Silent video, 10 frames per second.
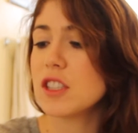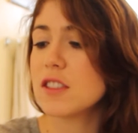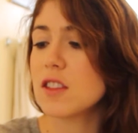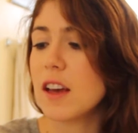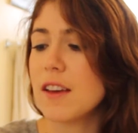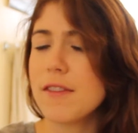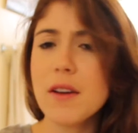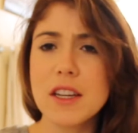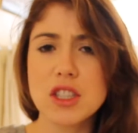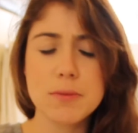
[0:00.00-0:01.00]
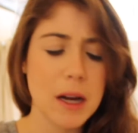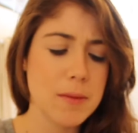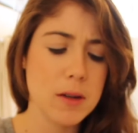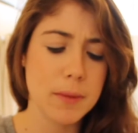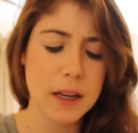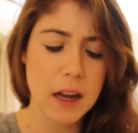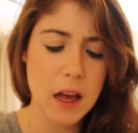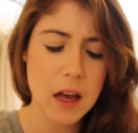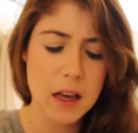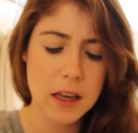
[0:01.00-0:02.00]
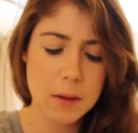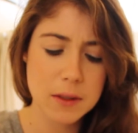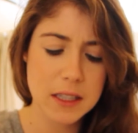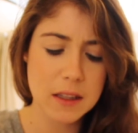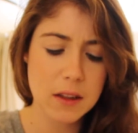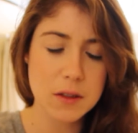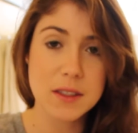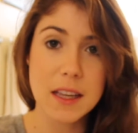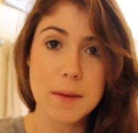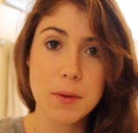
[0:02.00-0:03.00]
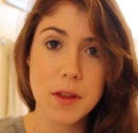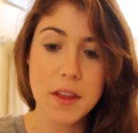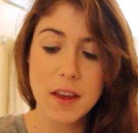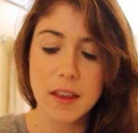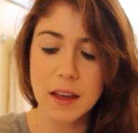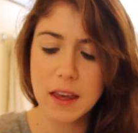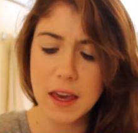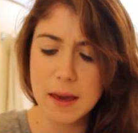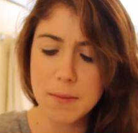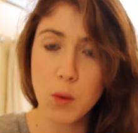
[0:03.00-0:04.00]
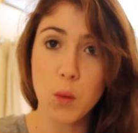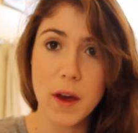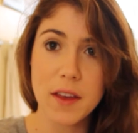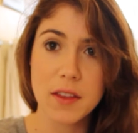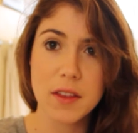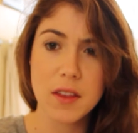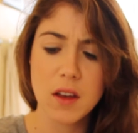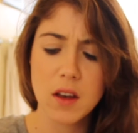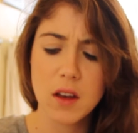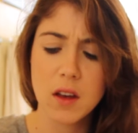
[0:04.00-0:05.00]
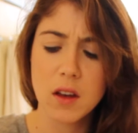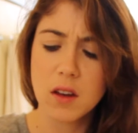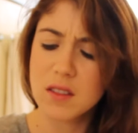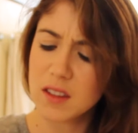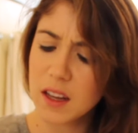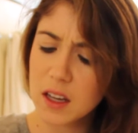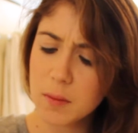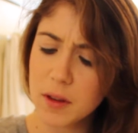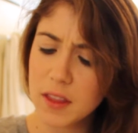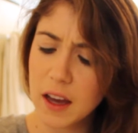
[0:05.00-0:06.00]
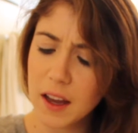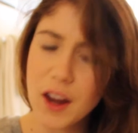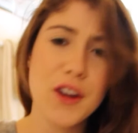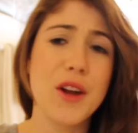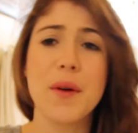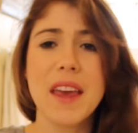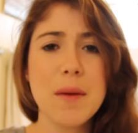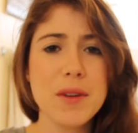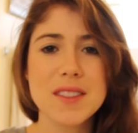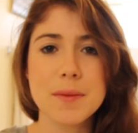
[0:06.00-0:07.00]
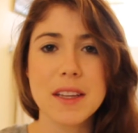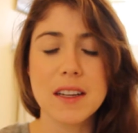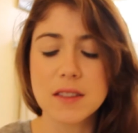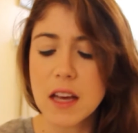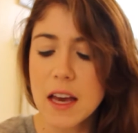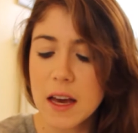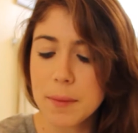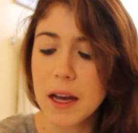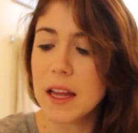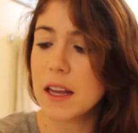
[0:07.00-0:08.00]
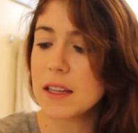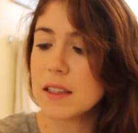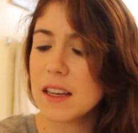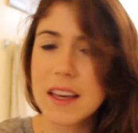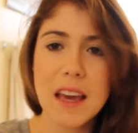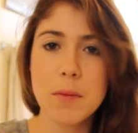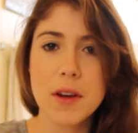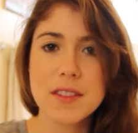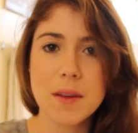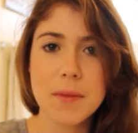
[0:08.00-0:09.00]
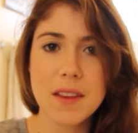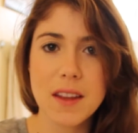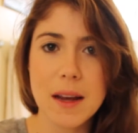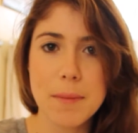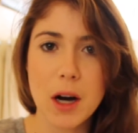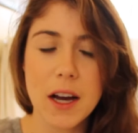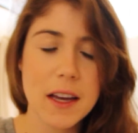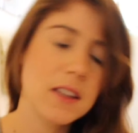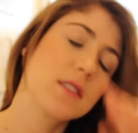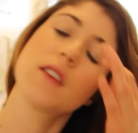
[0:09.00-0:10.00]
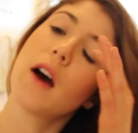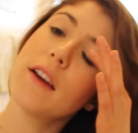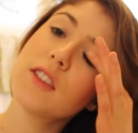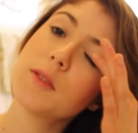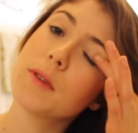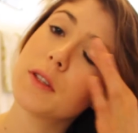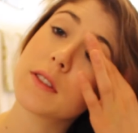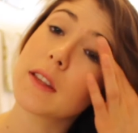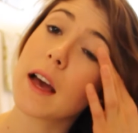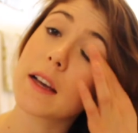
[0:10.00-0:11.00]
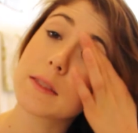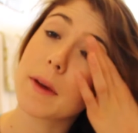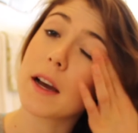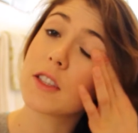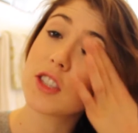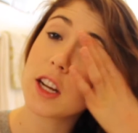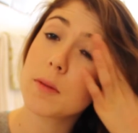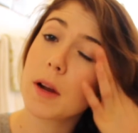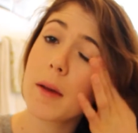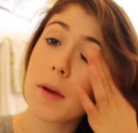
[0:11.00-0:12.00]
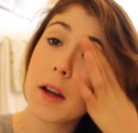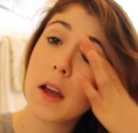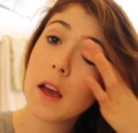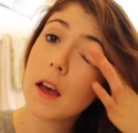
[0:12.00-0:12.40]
It's a foundation primer, but it was like a little sample thing that came with, did that come with that? No, it came with something else. But it, it came with something that I bought, and so I've just been using that as my eyeshadow primer.